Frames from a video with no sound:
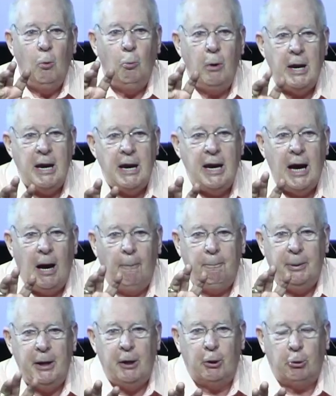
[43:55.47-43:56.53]
we
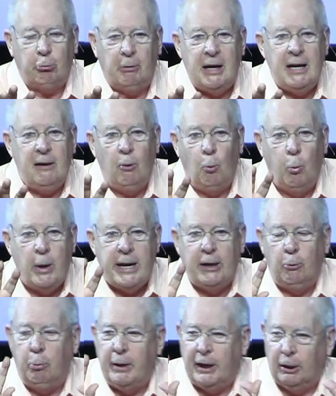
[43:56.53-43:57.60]
appear
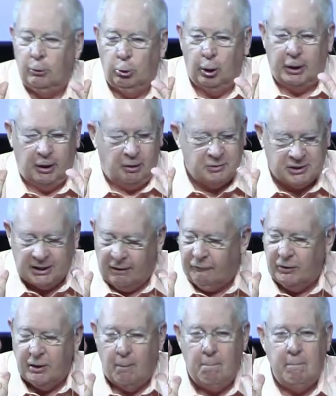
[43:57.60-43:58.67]
weak. We can look at
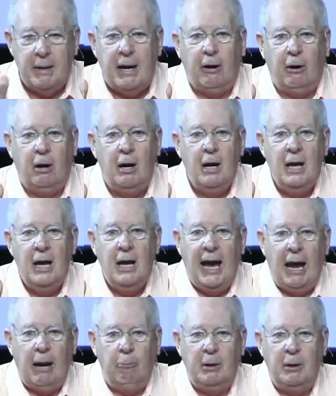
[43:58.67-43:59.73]
ourselves in the mirror
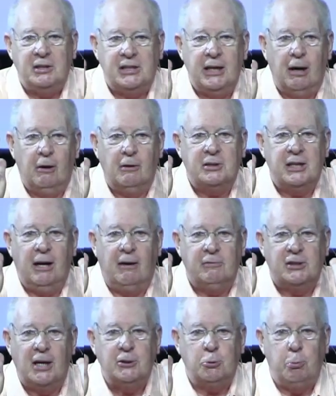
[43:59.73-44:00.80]
and we see
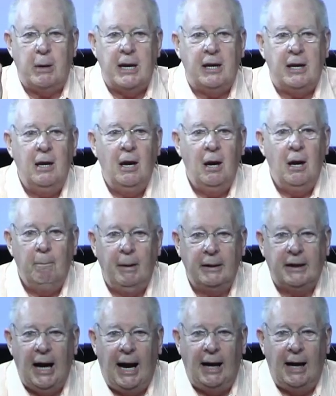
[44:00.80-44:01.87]
ourselves as weak
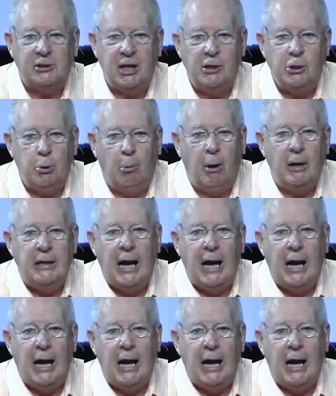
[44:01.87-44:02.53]
but God says you are